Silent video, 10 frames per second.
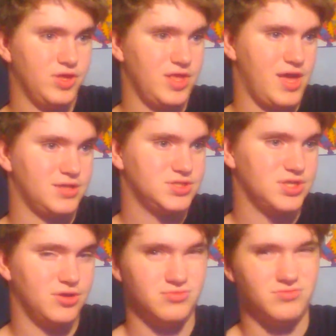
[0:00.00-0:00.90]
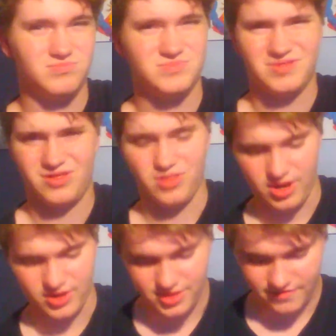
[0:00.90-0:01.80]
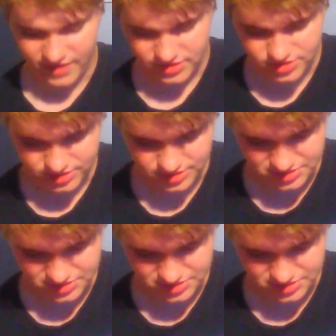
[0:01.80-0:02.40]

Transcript: yeah, so a lot of the Avengers